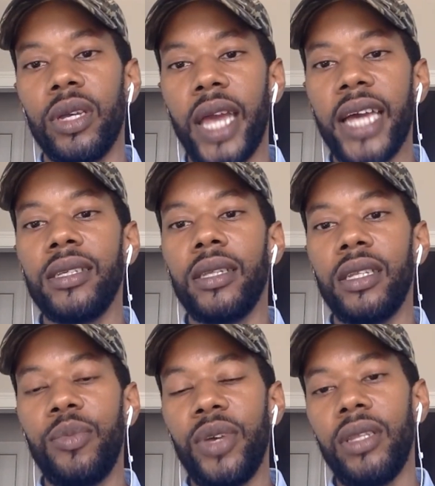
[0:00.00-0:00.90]
as an
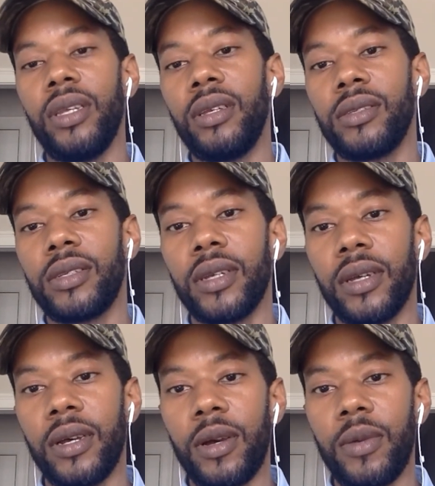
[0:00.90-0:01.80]
independent.
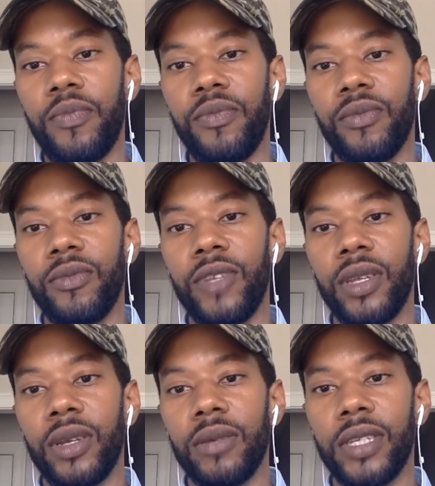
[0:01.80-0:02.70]
You
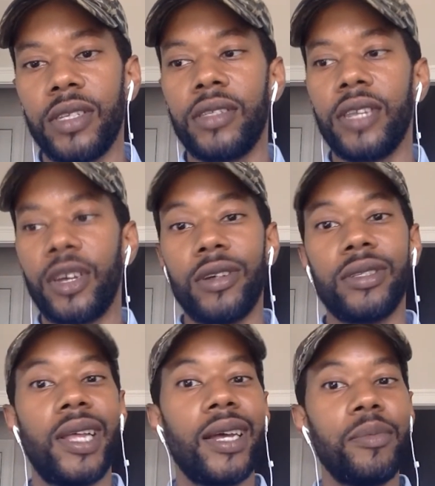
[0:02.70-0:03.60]
know, it
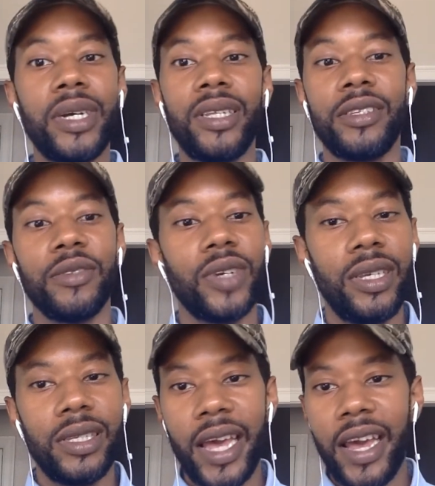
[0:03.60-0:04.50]
costs a lot of money to run
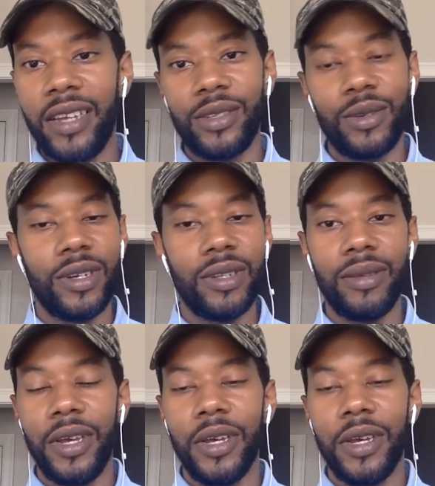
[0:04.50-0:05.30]
these ads on